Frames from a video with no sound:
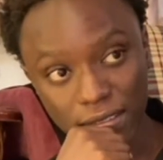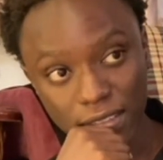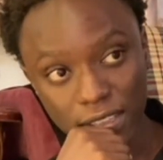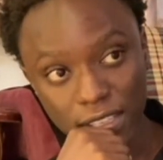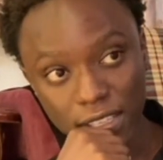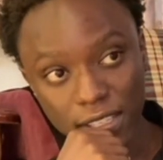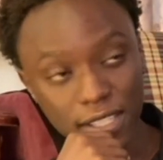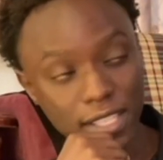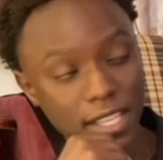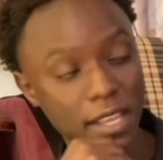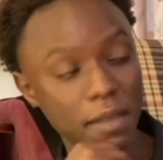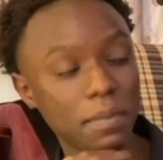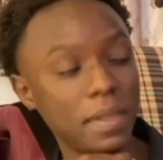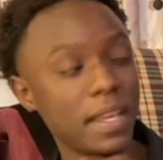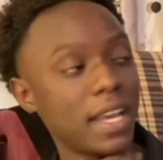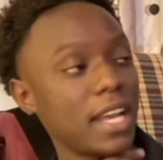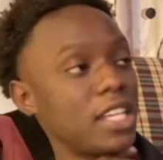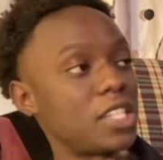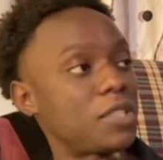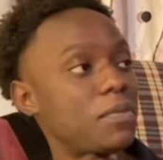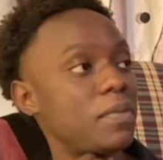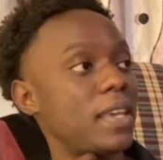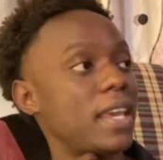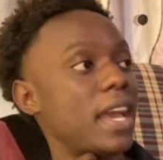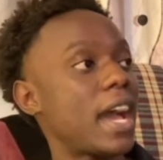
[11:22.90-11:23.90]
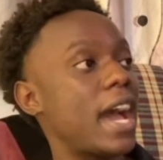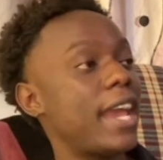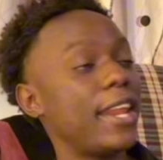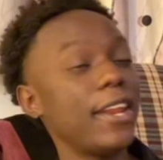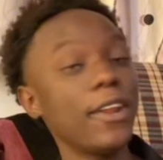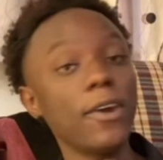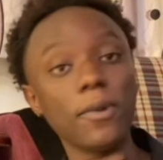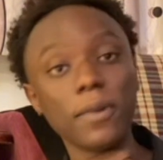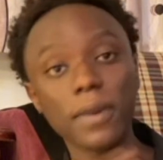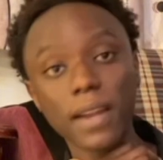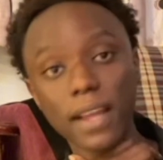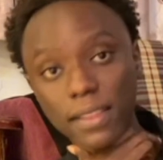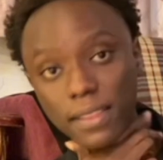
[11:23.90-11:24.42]
Same thing as me. I
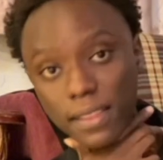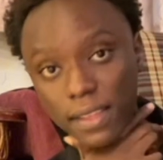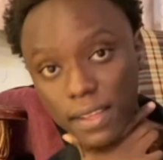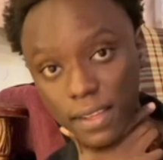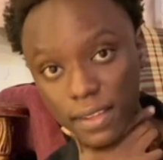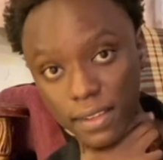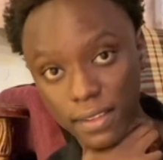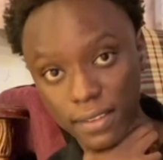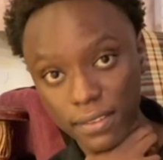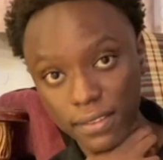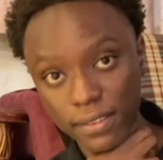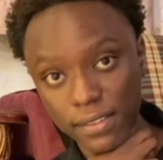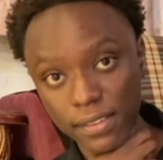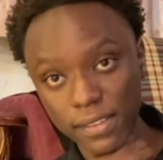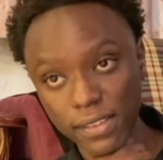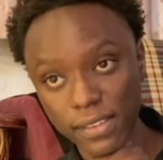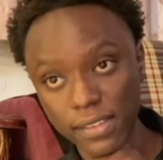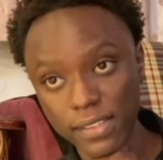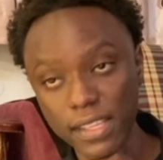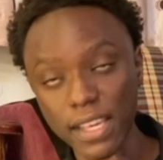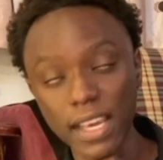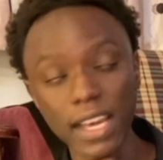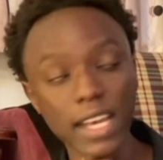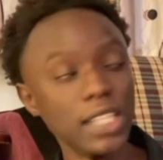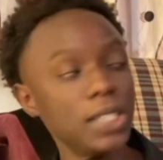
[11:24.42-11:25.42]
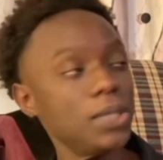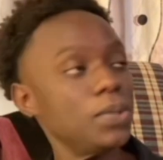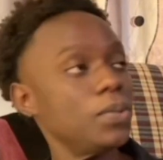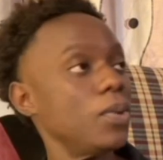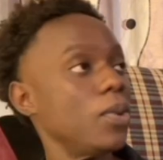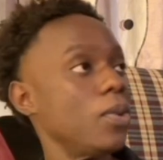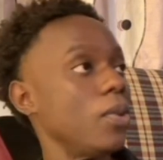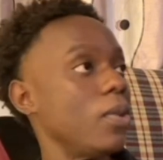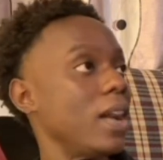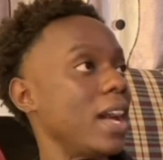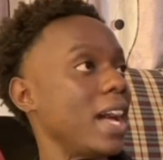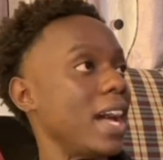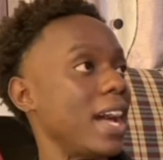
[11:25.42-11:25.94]
know nothing. Yes, we
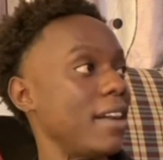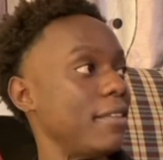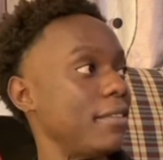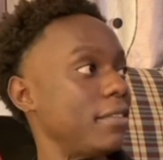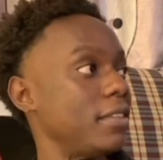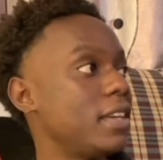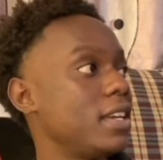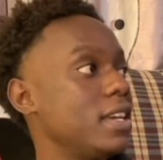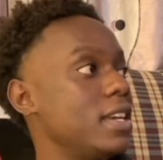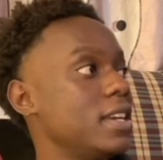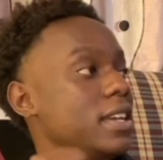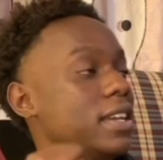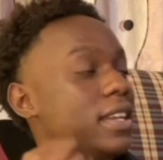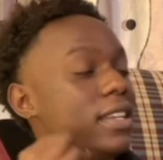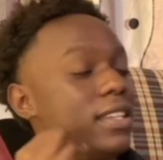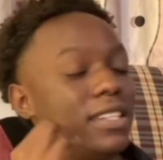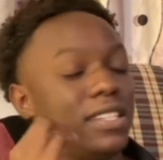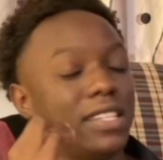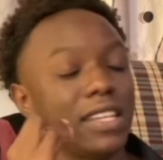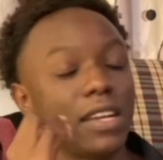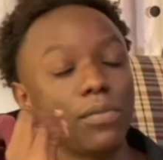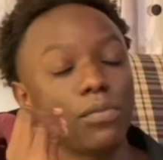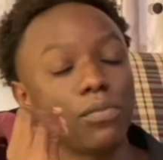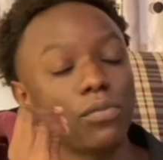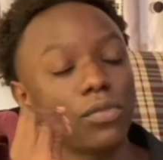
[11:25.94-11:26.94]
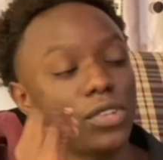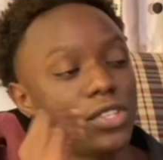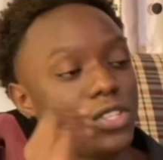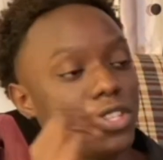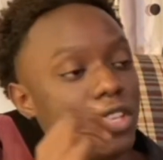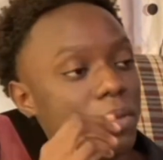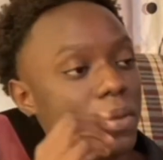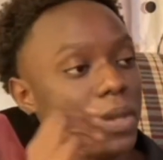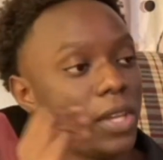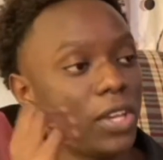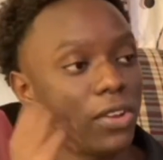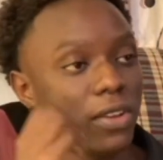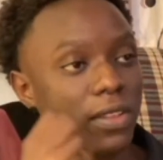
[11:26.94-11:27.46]
all have some
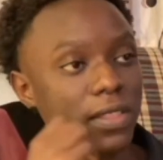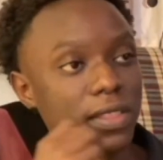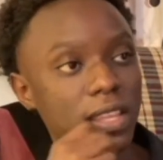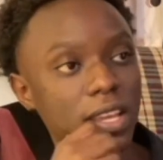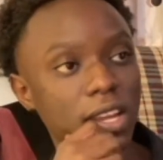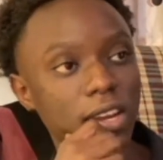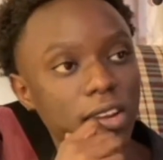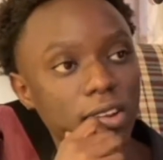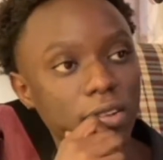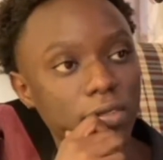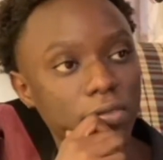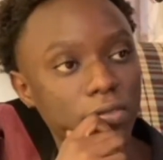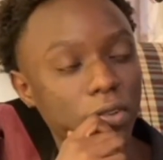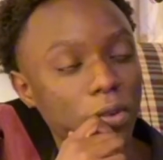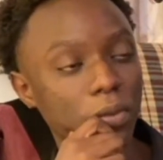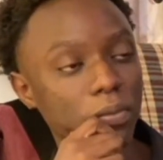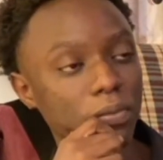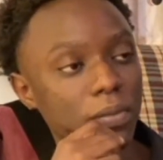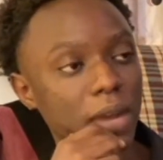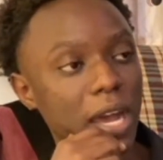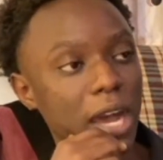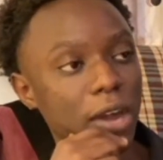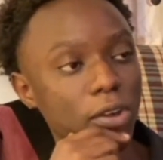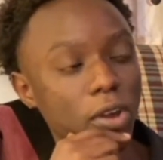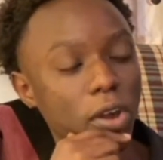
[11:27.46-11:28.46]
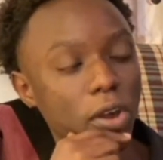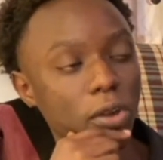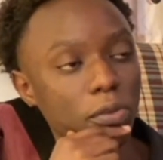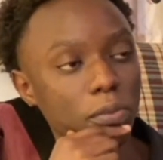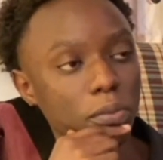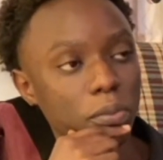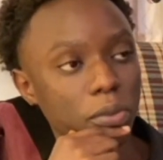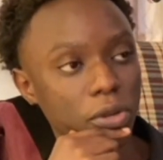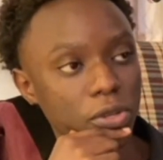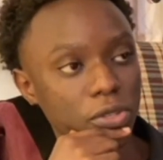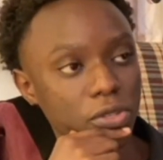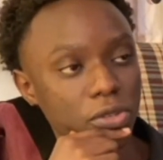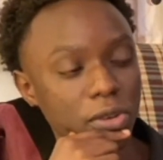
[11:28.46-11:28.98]
wisdom here and there from our own
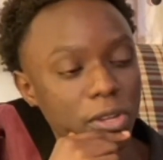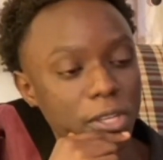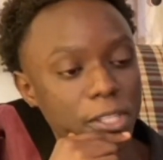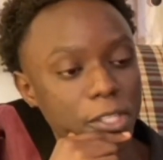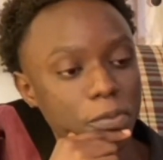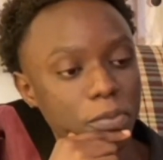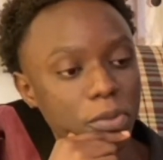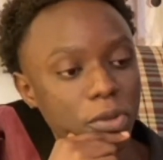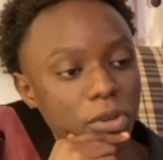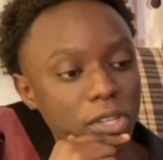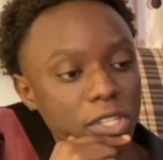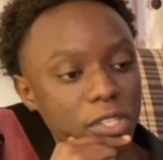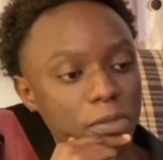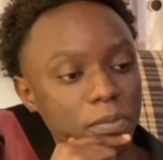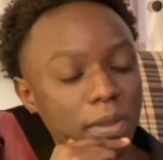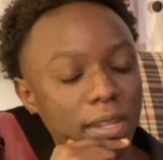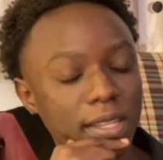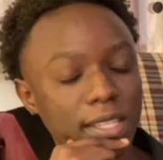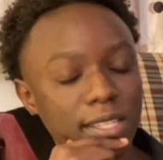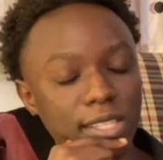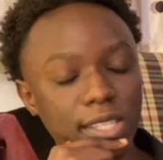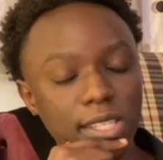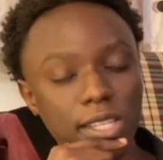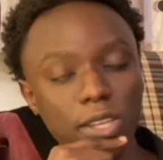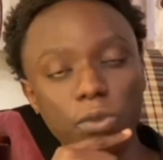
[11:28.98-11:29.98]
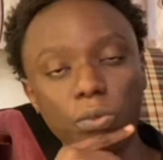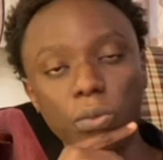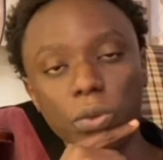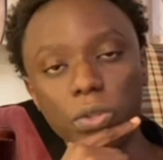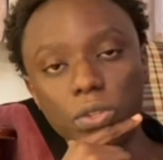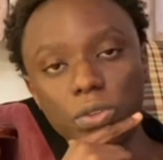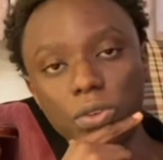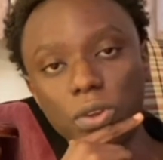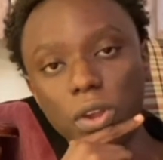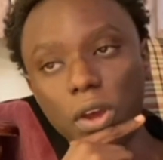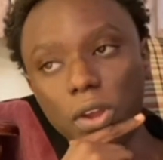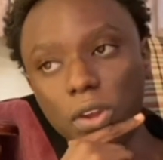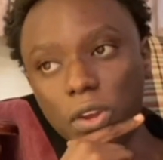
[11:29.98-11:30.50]
personal experience, but still we
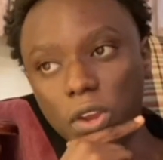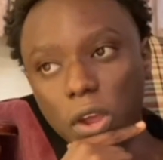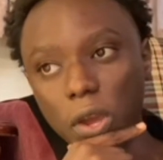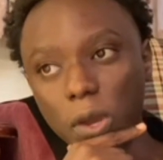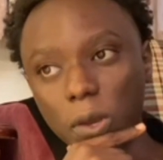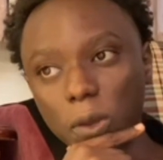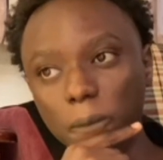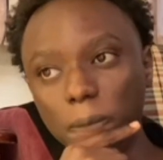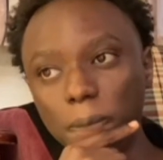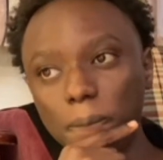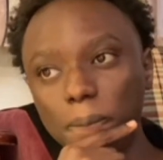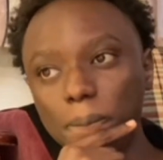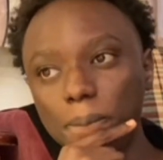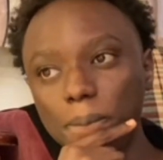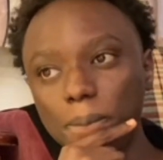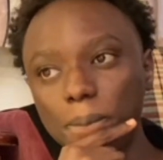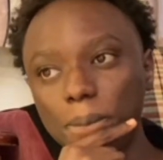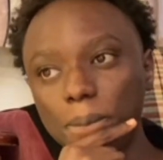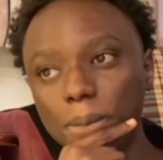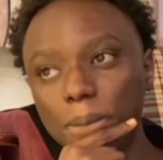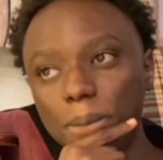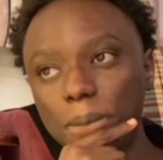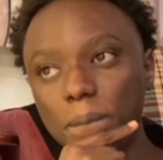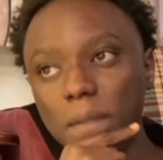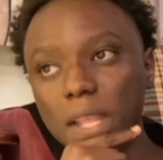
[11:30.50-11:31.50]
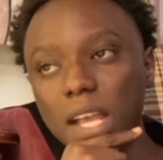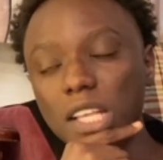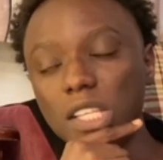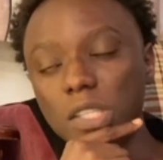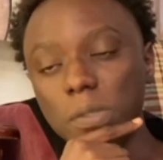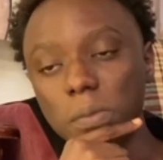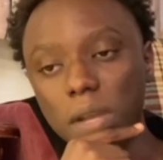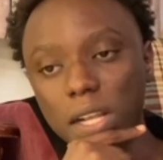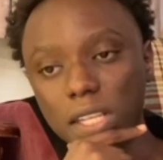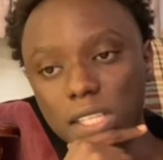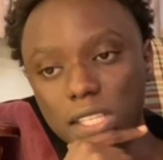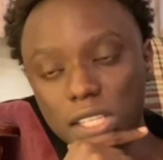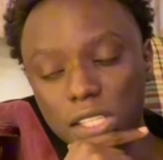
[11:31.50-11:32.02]
do not know as
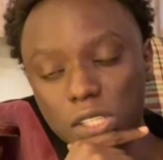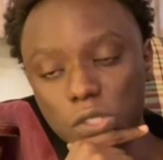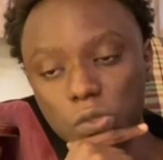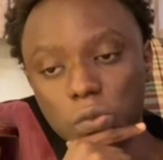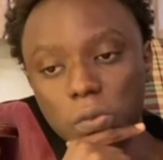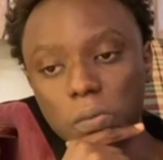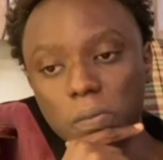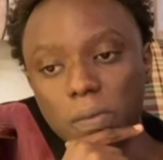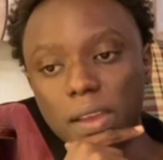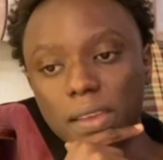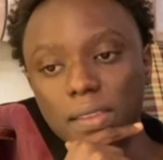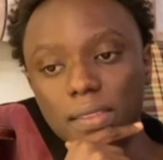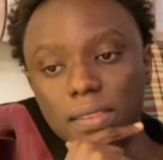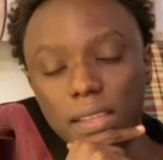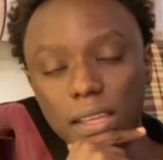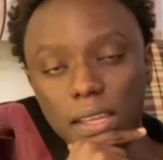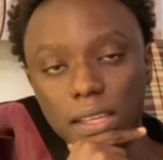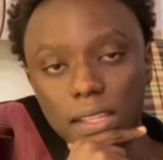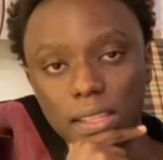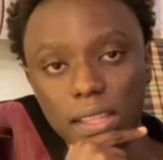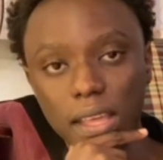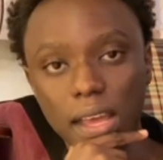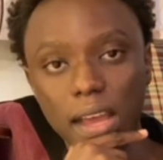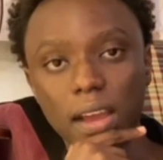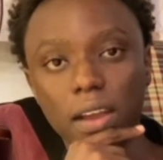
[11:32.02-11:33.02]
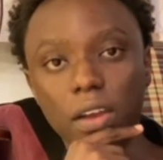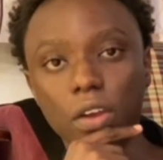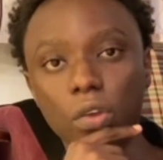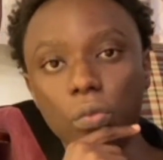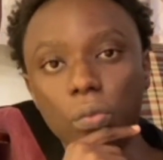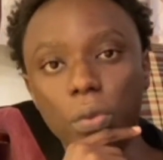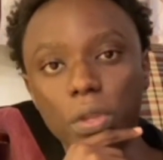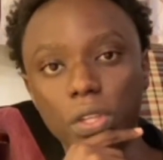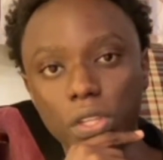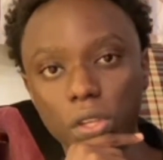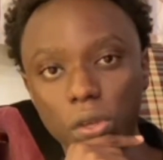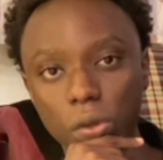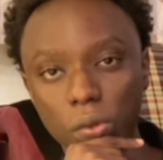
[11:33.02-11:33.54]
much as we might think that
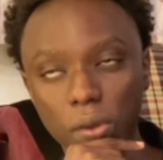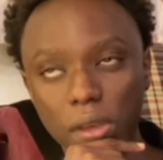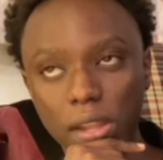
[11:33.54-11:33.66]
we do.